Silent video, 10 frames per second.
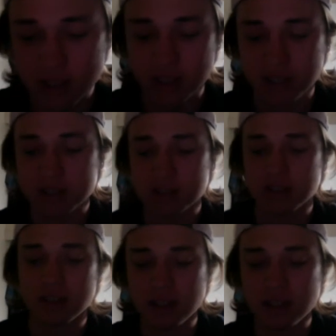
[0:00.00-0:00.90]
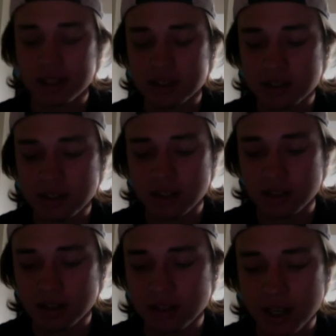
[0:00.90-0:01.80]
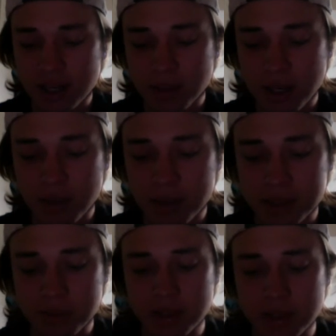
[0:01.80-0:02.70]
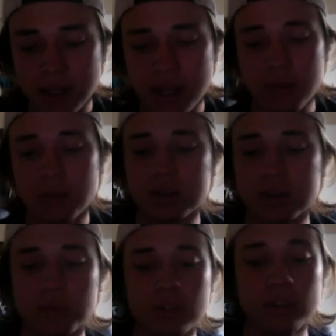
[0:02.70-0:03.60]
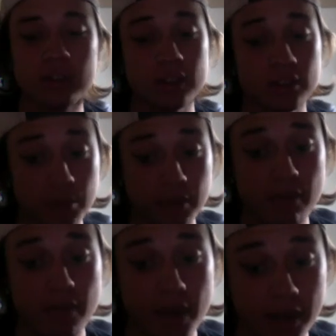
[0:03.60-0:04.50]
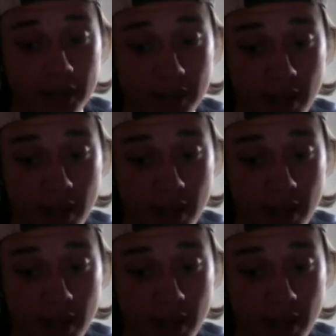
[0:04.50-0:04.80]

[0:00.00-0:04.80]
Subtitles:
Next, last early game, we got Pittsburgh at Baltimore. This will be a very good game.